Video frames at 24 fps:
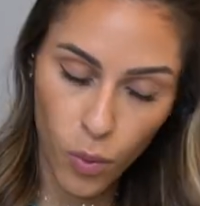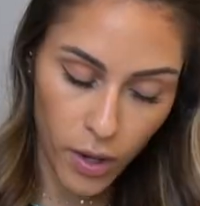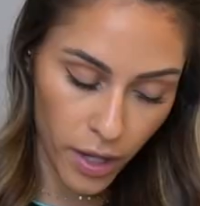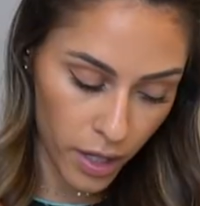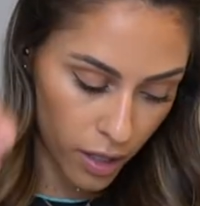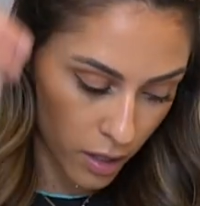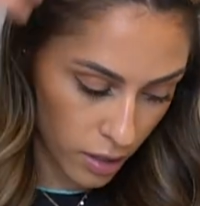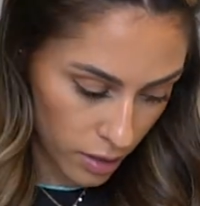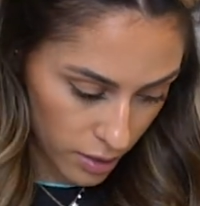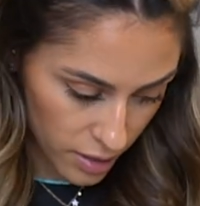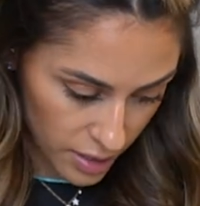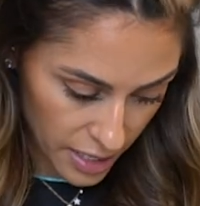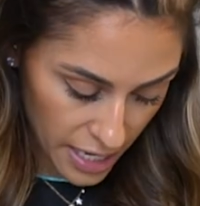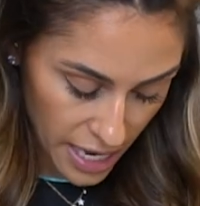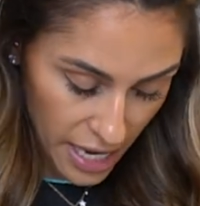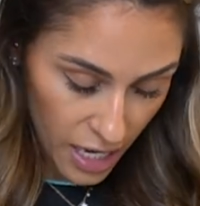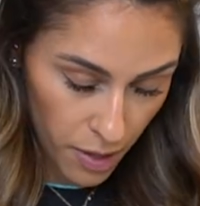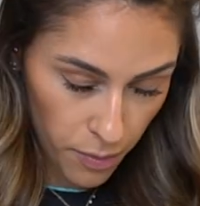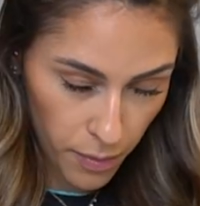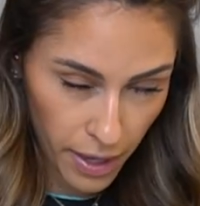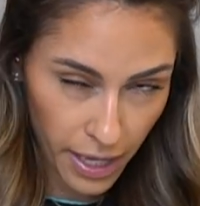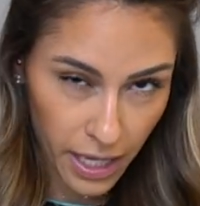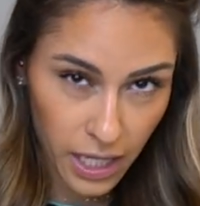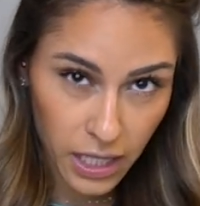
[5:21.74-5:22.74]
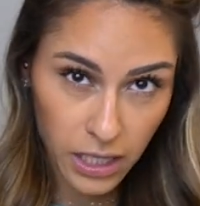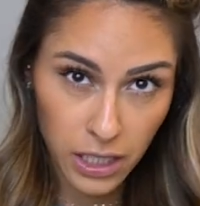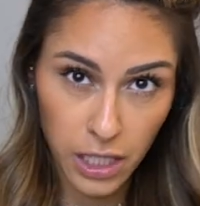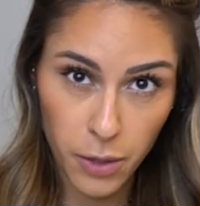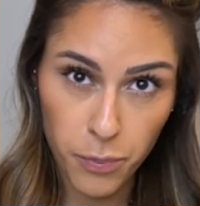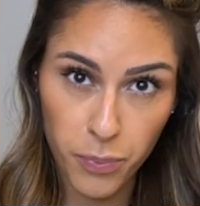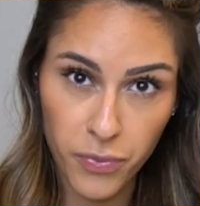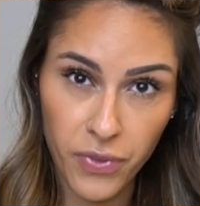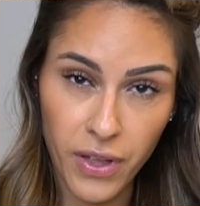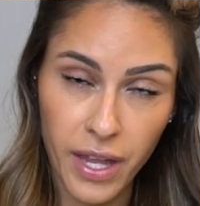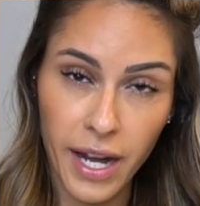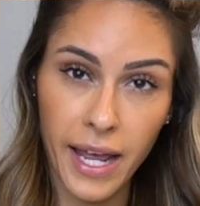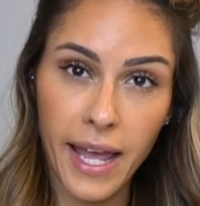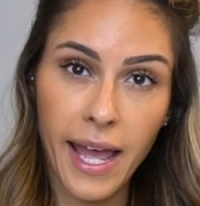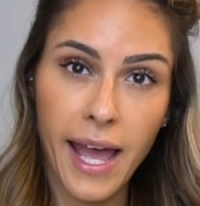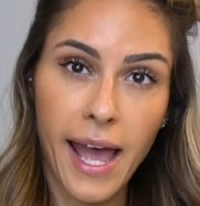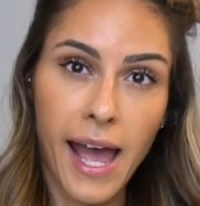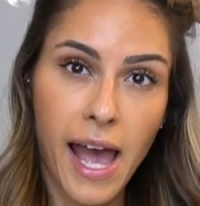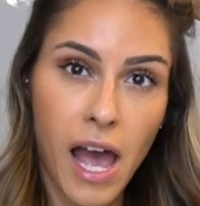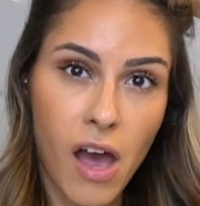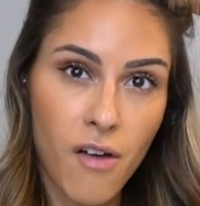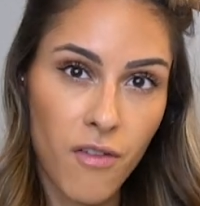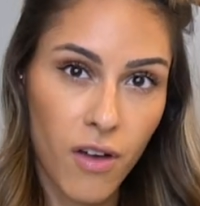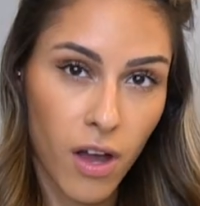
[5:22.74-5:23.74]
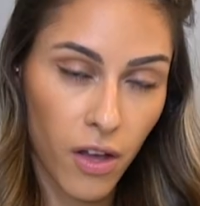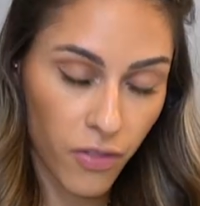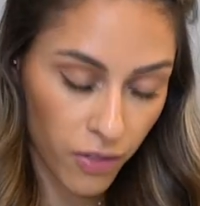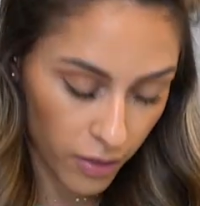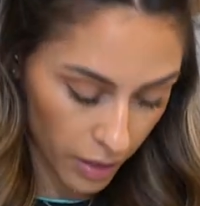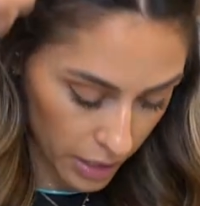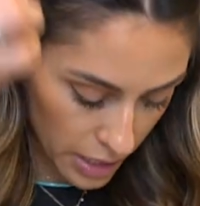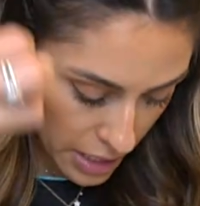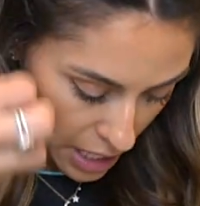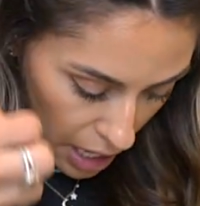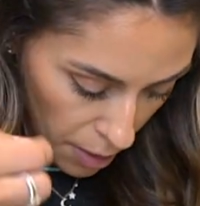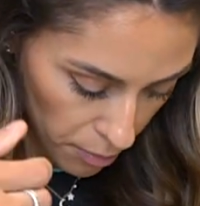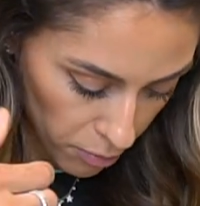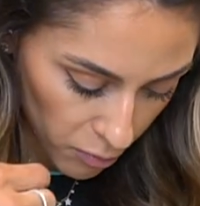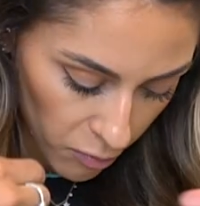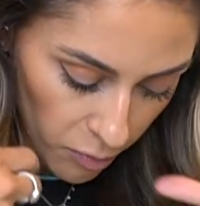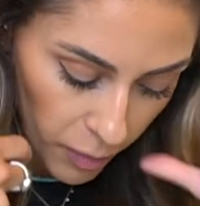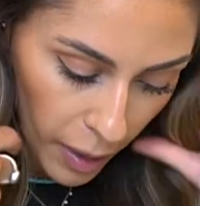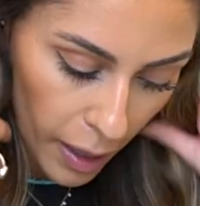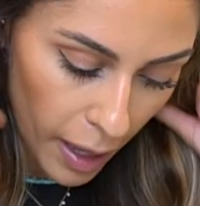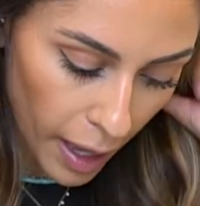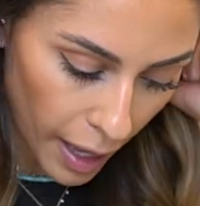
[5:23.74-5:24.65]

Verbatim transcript: will take my clip that I have on the top of my